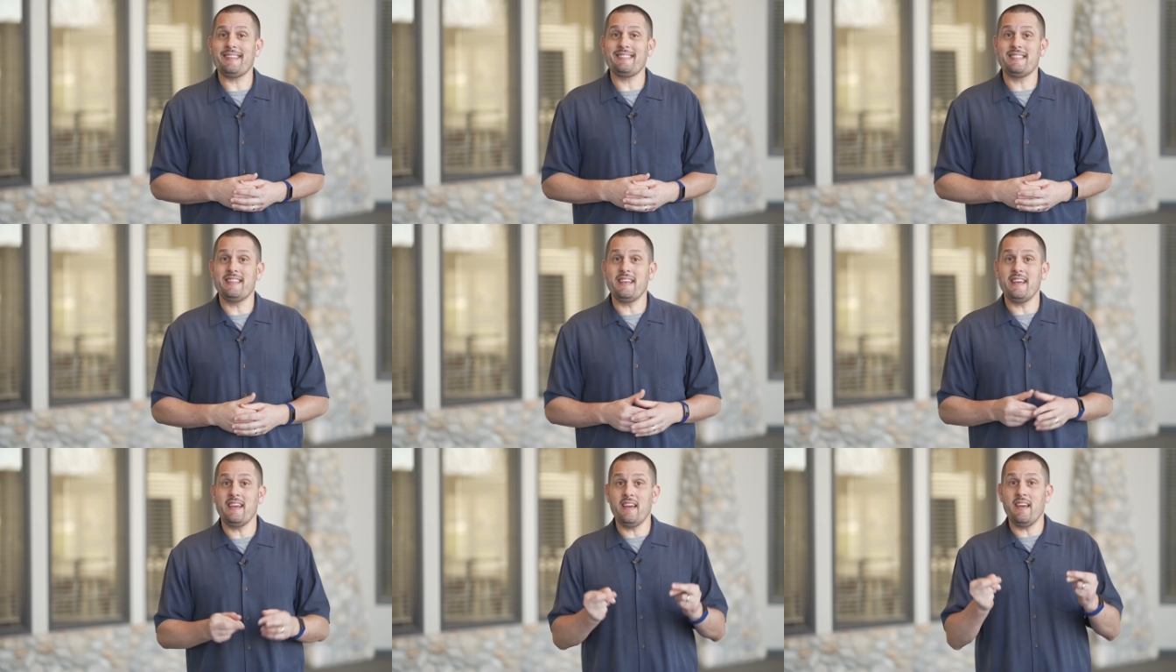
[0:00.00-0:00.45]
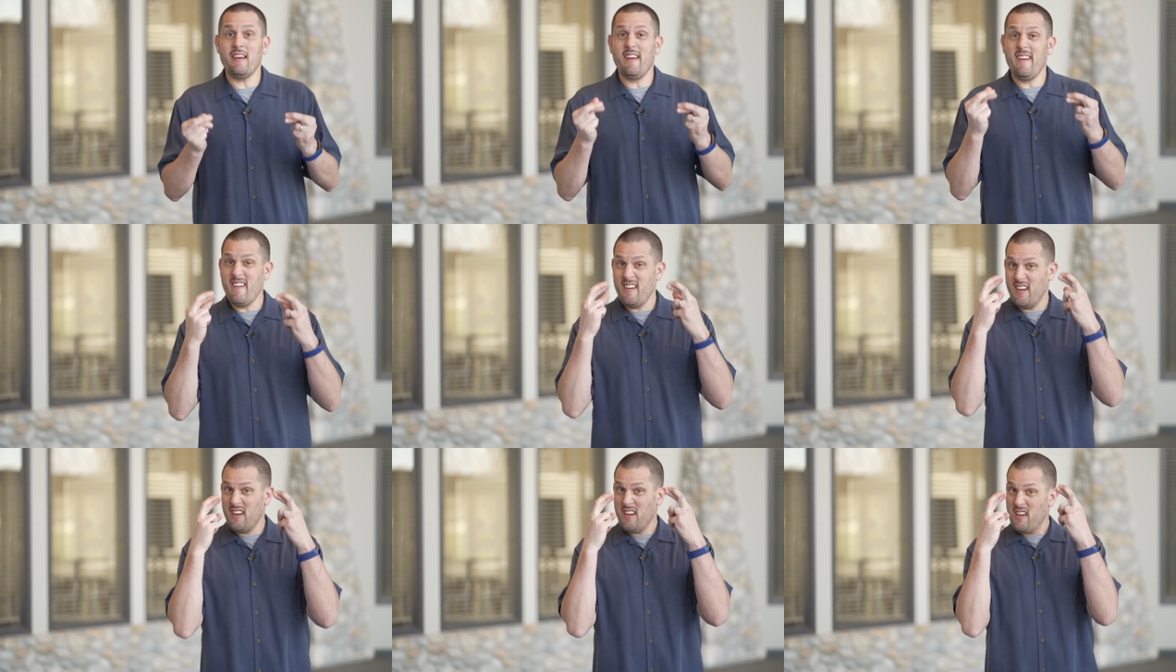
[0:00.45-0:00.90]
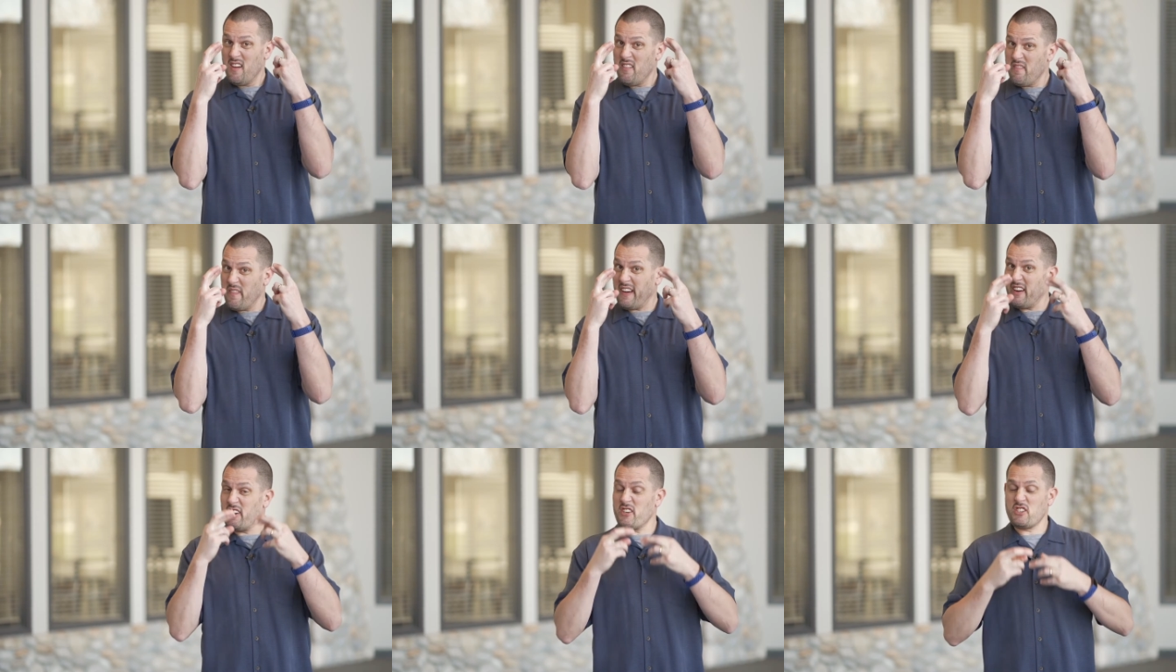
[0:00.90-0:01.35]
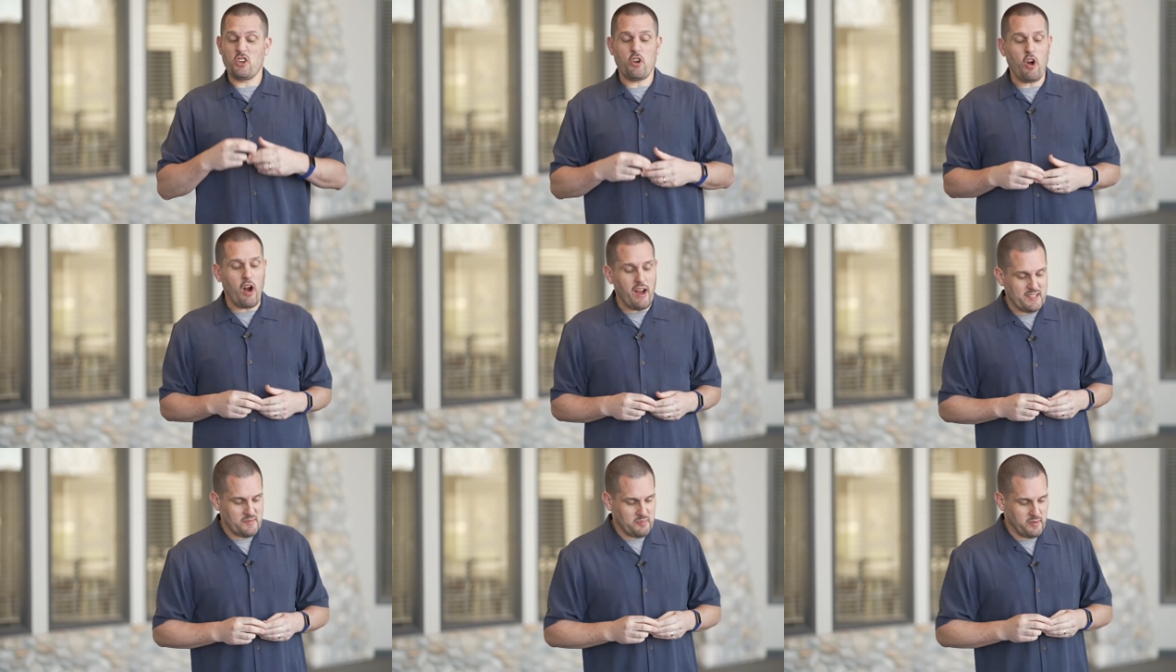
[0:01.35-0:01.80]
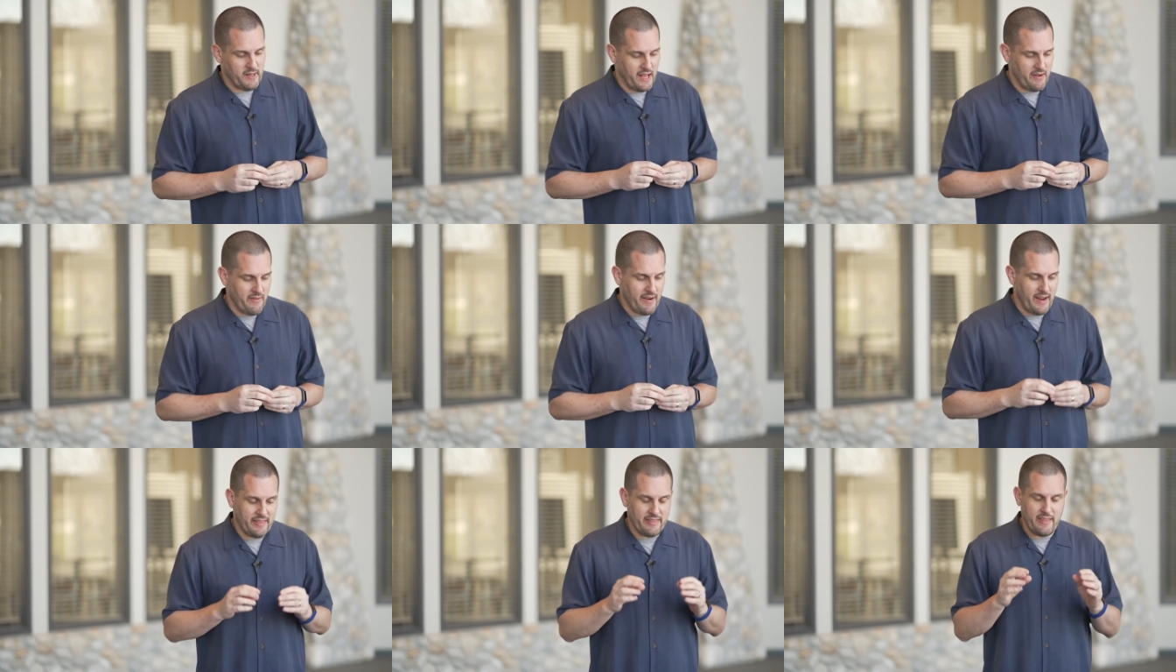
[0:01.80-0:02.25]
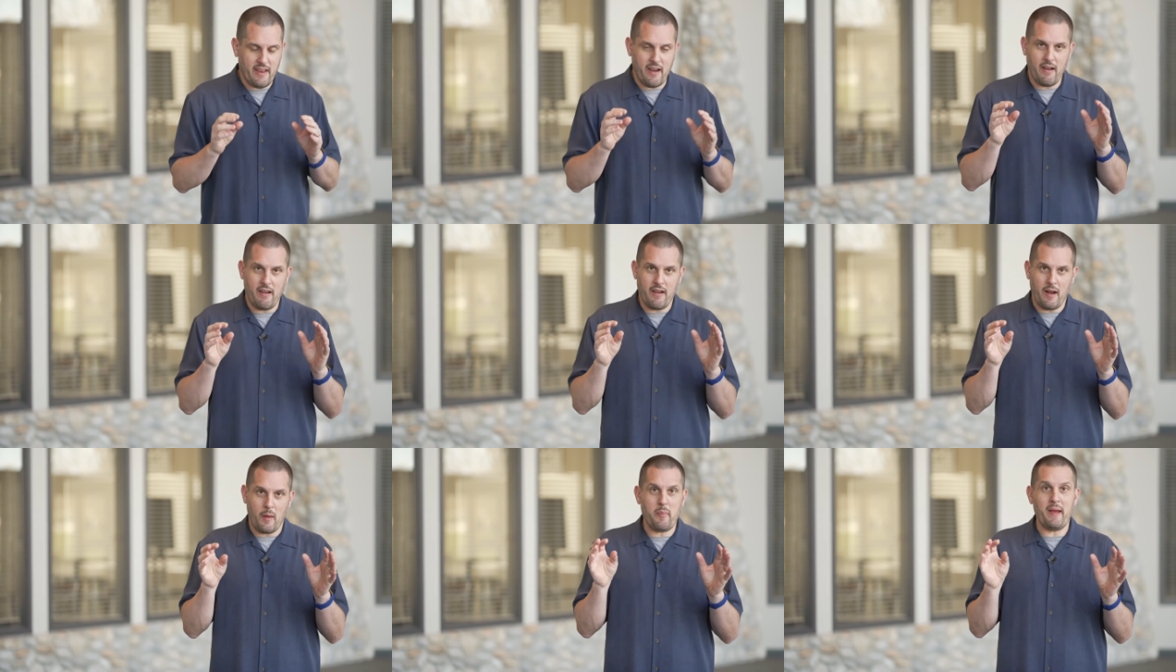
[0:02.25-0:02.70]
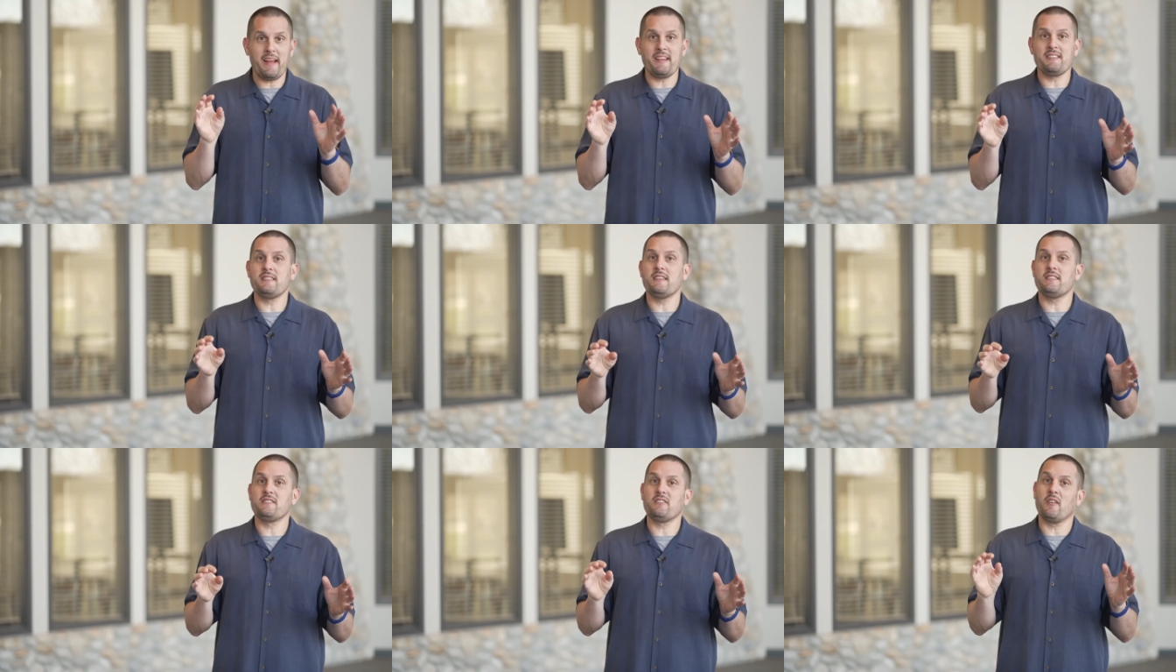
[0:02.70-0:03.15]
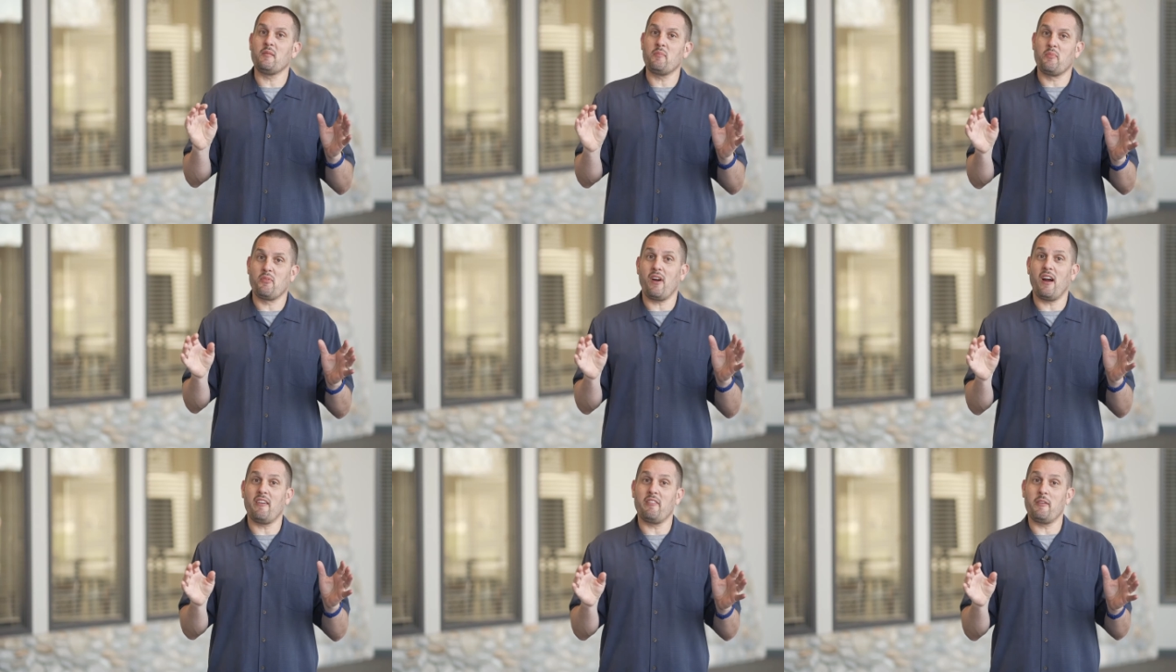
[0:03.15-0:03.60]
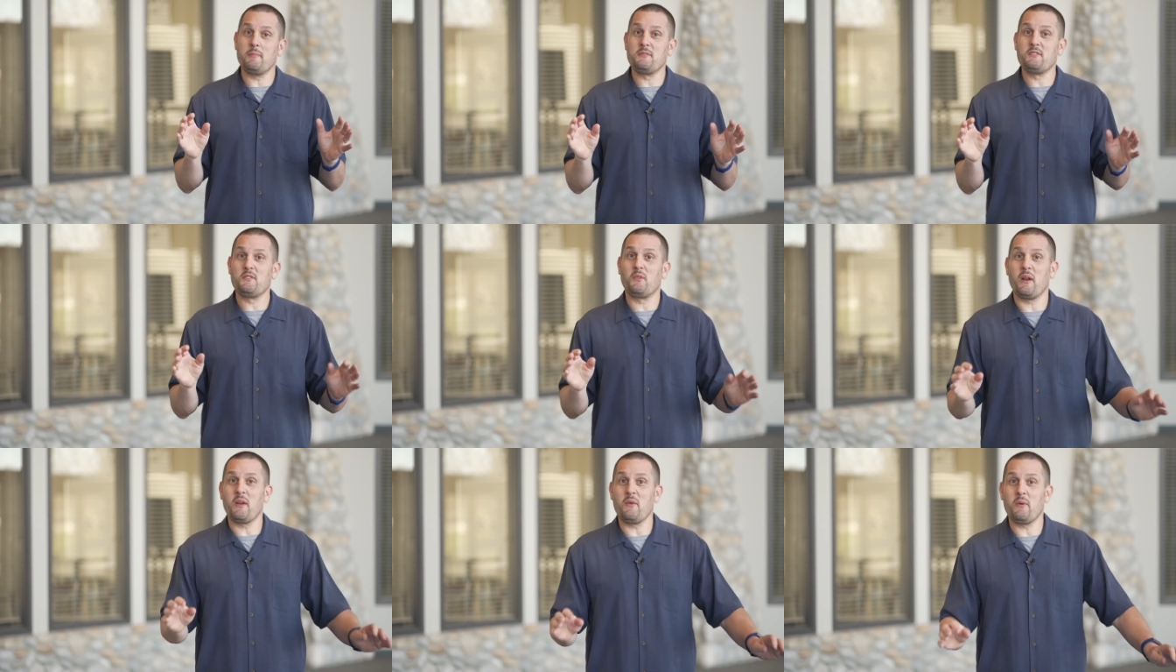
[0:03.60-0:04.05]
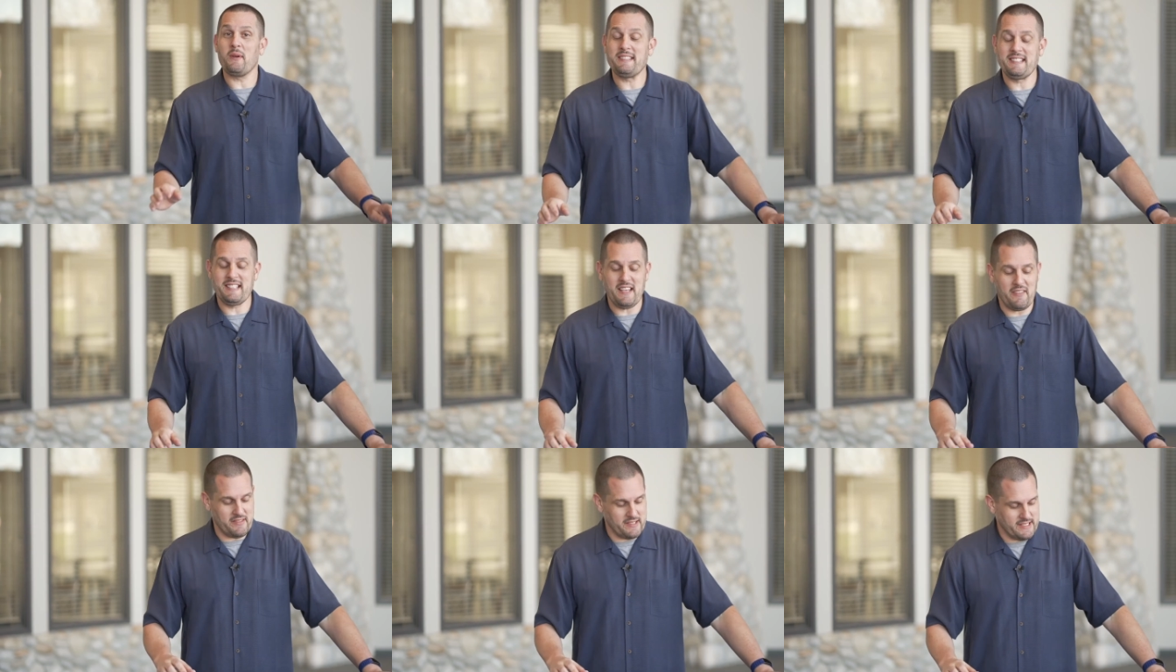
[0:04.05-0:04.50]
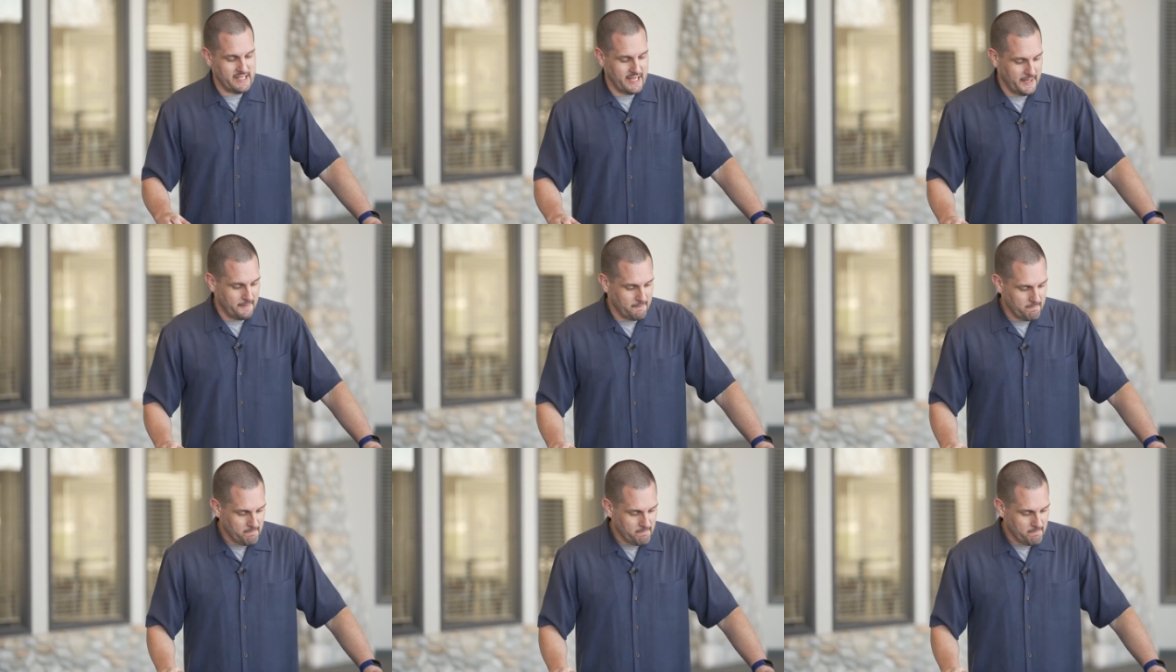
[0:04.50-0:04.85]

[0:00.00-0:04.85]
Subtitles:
the fingers crossed plan right there, and I base this on Proverbs 21:17.